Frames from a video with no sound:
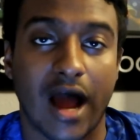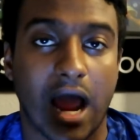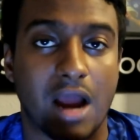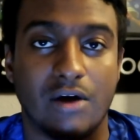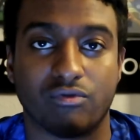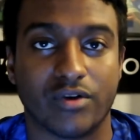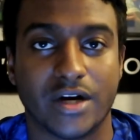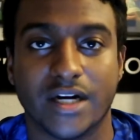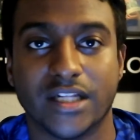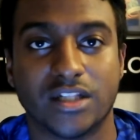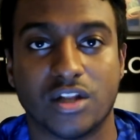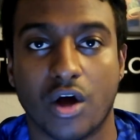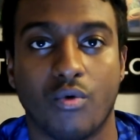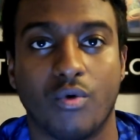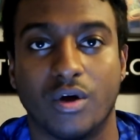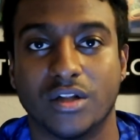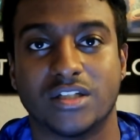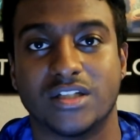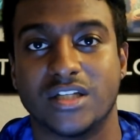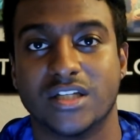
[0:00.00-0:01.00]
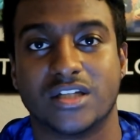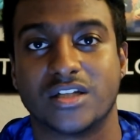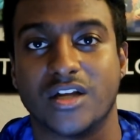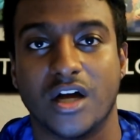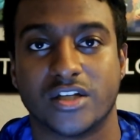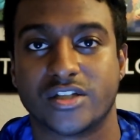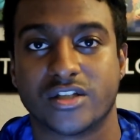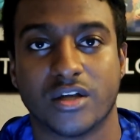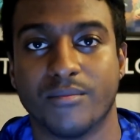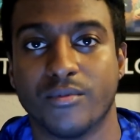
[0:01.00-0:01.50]
I really don't want to
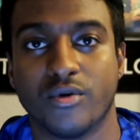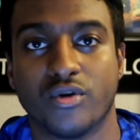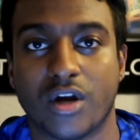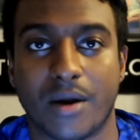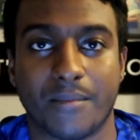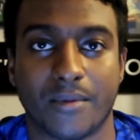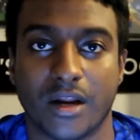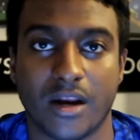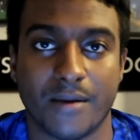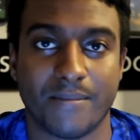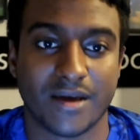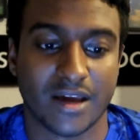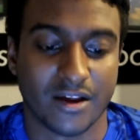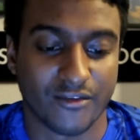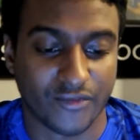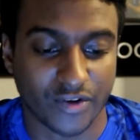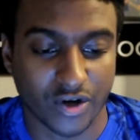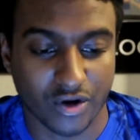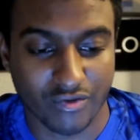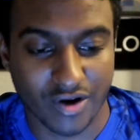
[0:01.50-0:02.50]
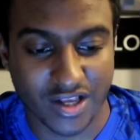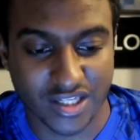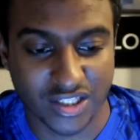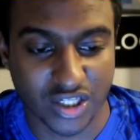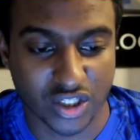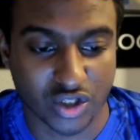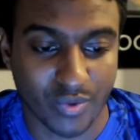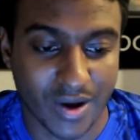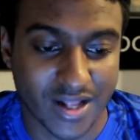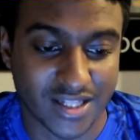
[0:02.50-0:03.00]
discuss the mood I'm going to be in for the
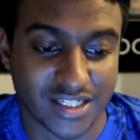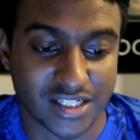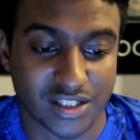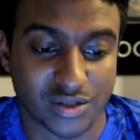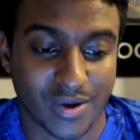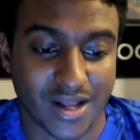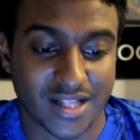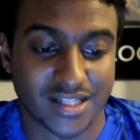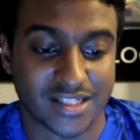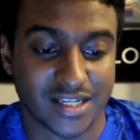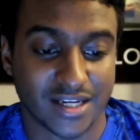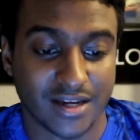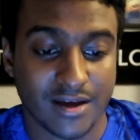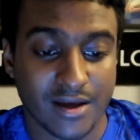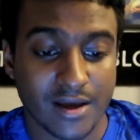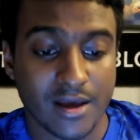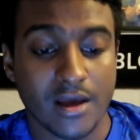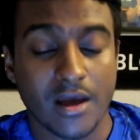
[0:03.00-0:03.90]
rest of 2020.